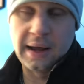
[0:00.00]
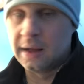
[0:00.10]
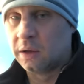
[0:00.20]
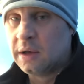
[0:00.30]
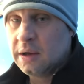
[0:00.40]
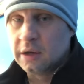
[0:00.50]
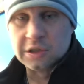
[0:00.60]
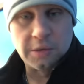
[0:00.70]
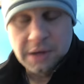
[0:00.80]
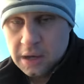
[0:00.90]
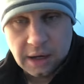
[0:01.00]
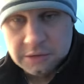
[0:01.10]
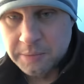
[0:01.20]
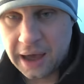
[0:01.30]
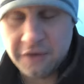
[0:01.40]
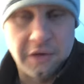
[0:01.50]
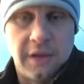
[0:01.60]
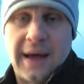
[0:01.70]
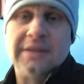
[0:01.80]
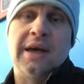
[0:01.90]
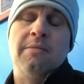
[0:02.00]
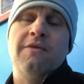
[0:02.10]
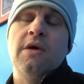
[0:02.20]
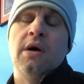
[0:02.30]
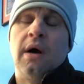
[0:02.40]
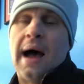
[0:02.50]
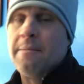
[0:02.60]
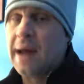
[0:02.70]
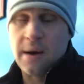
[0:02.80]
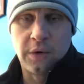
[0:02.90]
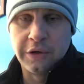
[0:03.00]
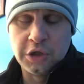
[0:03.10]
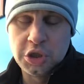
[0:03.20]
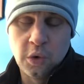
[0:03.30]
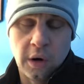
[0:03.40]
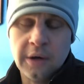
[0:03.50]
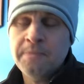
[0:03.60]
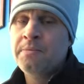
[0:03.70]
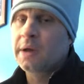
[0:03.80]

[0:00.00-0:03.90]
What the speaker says: hell, assuming he comes back for the last game of the year, I'm not really sure.